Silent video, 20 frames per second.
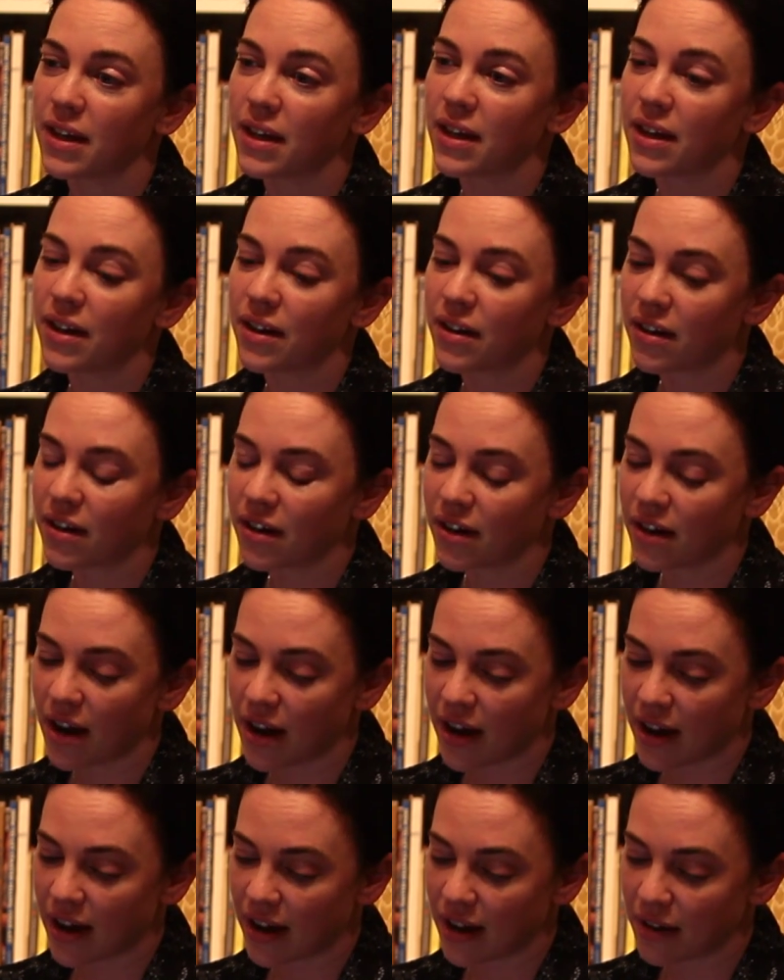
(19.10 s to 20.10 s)
We
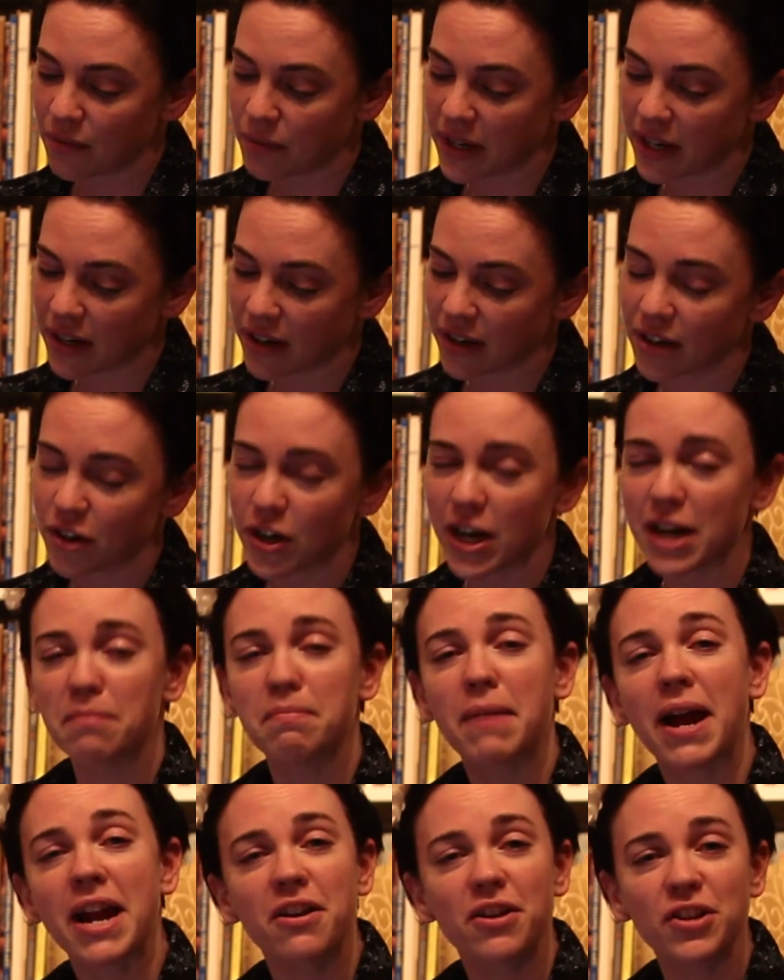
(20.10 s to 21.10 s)
are great
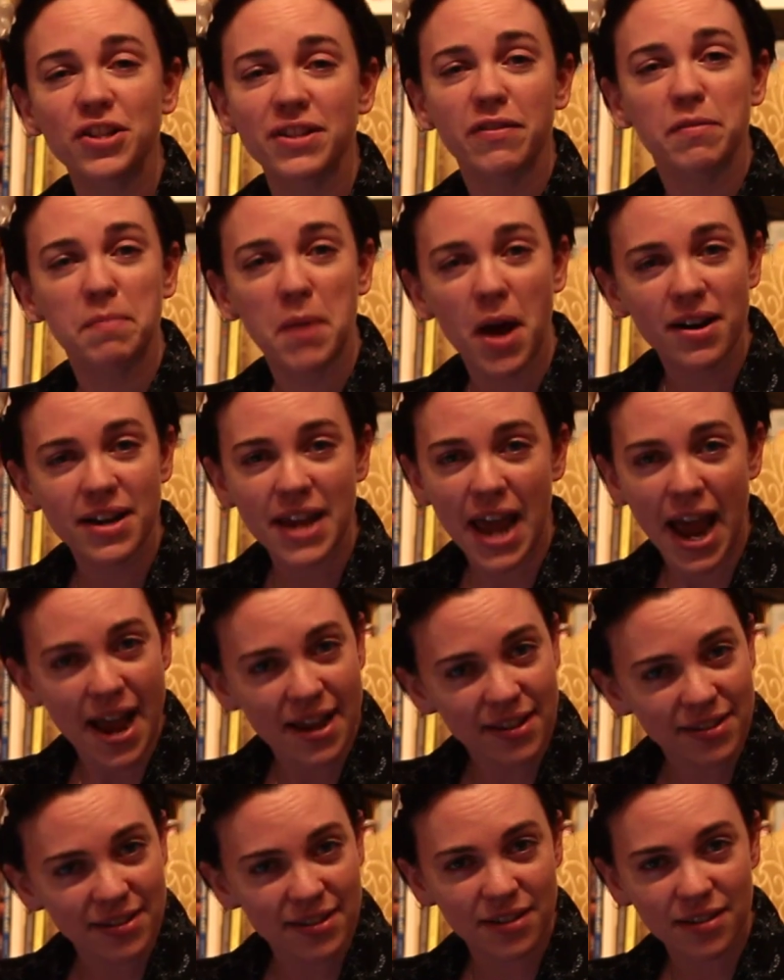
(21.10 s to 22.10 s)
admirers of the
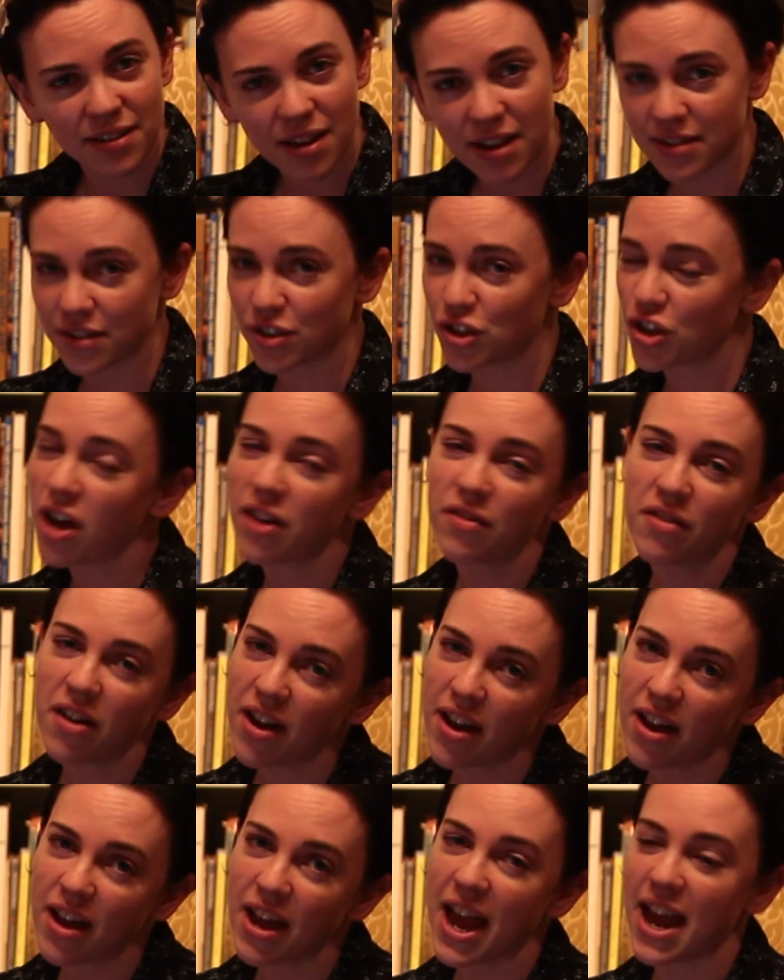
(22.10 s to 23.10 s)
podcast as a
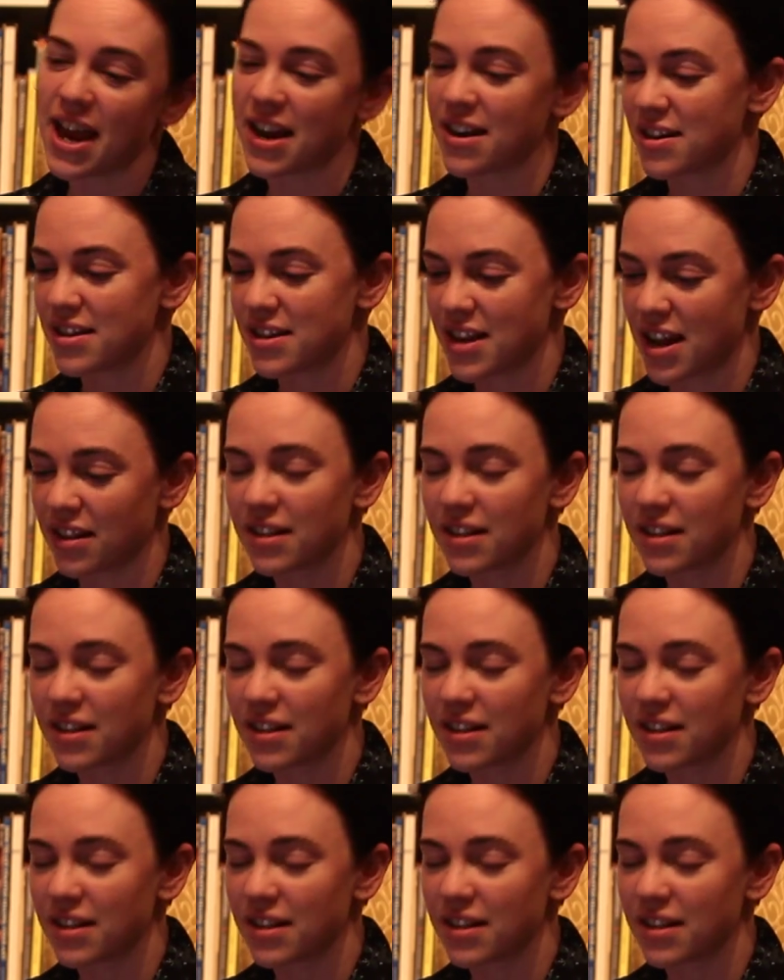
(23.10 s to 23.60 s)
genre and